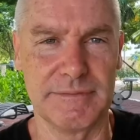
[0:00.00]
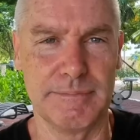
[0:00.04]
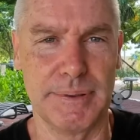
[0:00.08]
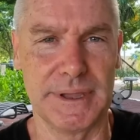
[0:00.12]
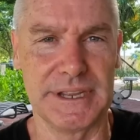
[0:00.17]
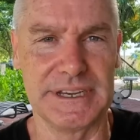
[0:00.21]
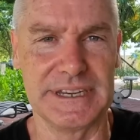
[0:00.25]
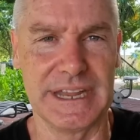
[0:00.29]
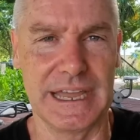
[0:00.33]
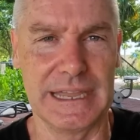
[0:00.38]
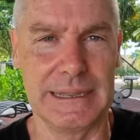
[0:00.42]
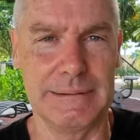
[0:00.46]
have
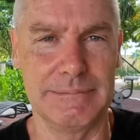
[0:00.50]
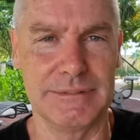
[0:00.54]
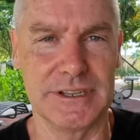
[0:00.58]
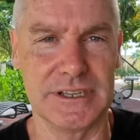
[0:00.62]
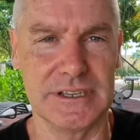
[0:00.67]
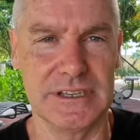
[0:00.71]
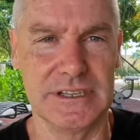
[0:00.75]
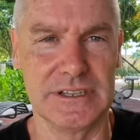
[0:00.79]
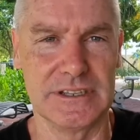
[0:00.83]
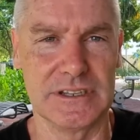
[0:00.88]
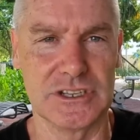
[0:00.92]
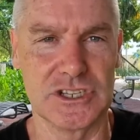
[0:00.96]
been named
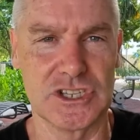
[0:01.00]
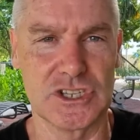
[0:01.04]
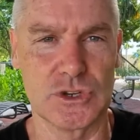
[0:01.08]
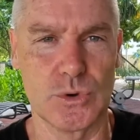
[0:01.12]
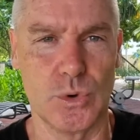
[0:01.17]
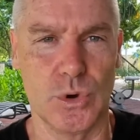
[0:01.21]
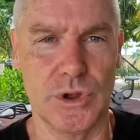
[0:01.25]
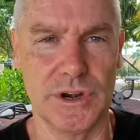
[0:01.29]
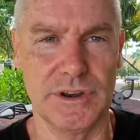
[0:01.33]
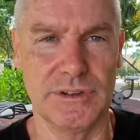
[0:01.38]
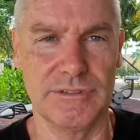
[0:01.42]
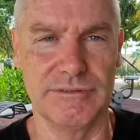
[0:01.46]
in the
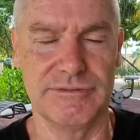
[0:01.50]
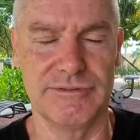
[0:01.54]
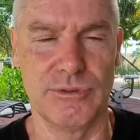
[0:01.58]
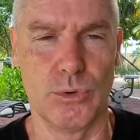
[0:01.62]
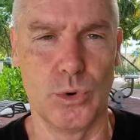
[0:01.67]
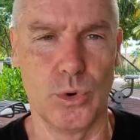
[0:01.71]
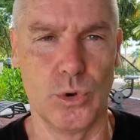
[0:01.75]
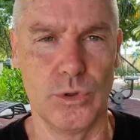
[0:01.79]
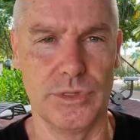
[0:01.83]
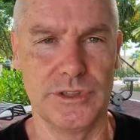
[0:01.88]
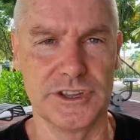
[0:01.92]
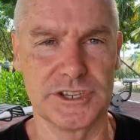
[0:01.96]
squad
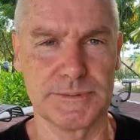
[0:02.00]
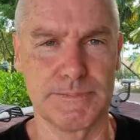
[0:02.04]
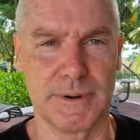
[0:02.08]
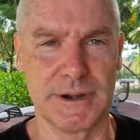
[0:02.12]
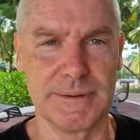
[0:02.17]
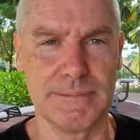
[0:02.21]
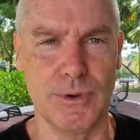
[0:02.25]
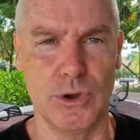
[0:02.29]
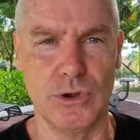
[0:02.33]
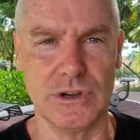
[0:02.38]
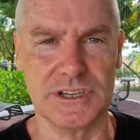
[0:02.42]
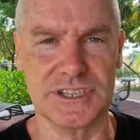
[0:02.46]
for the
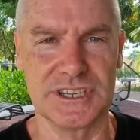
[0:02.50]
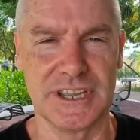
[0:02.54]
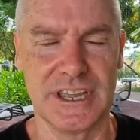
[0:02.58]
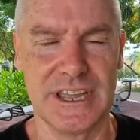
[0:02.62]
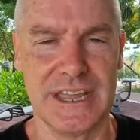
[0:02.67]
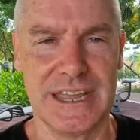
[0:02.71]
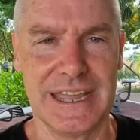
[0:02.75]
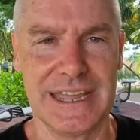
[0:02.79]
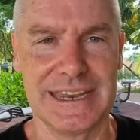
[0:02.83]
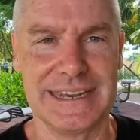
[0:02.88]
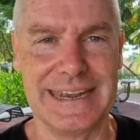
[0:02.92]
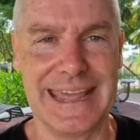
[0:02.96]
Springboks.
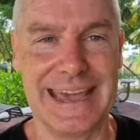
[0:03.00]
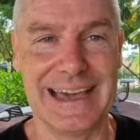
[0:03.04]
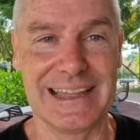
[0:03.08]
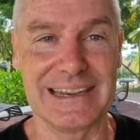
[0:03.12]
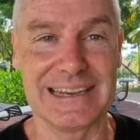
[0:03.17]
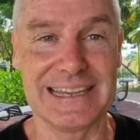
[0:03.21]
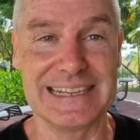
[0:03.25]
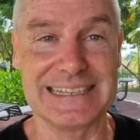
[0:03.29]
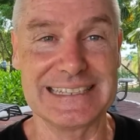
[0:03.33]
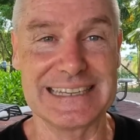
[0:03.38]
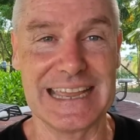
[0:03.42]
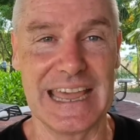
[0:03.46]
Now
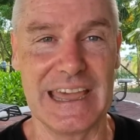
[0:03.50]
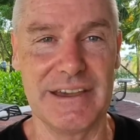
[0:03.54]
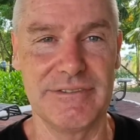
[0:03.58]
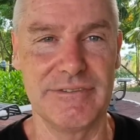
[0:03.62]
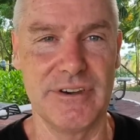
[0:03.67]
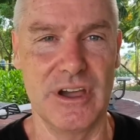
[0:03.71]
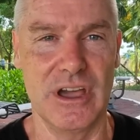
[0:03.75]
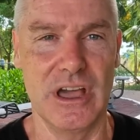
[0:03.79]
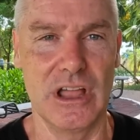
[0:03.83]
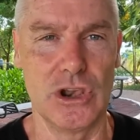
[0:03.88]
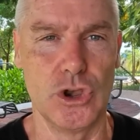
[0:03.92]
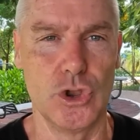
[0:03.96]
let's
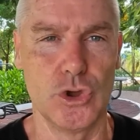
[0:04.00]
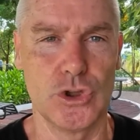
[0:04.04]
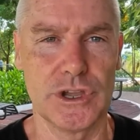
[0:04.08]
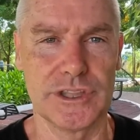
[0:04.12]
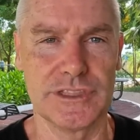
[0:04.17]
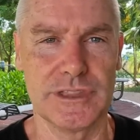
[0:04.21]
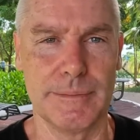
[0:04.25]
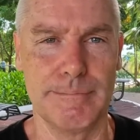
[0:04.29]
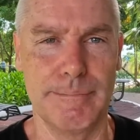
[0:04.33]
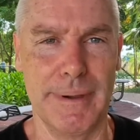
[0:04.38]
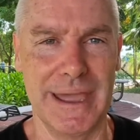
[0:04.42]
have a look at the